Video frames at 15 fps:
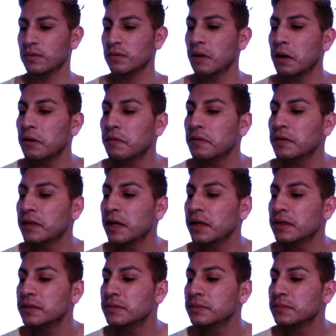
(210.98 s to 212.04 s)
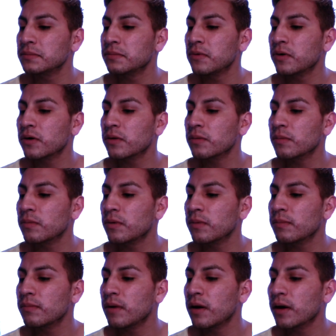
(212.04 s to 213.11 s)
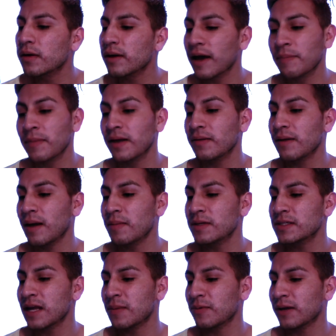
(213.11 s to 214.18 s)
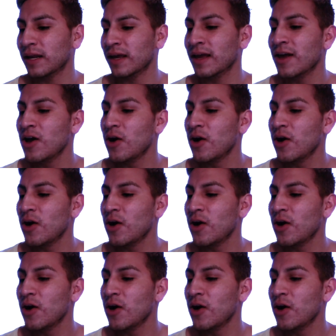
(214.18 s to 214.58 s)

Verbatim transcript: I don't even know what that is. More, more, mar. I'm not, I'm gonna stop reading.